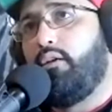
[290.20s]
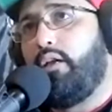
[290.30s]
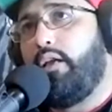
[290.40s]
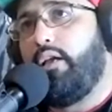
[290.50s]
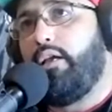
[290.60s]

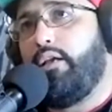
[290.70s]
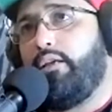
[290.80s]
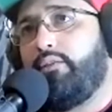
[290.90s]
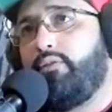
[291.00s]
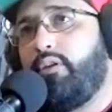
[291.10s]

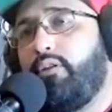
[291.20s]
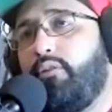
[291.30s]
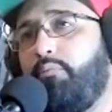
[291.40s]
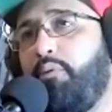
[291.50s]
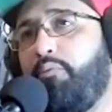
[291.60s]
as
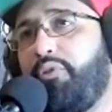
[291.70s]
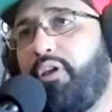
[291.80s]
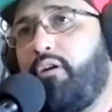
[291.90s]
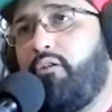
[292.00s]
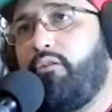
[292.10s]
the people
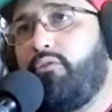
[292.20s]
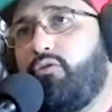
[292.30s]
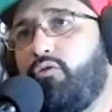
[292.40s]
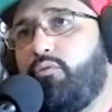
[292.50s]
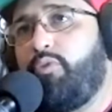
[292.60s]
that are on
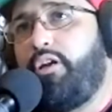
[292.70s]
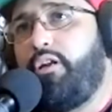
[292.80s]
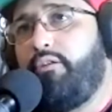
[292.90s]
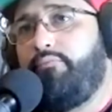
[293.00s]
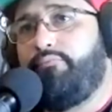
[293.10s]
Zoom right
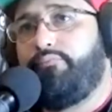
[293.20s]
now.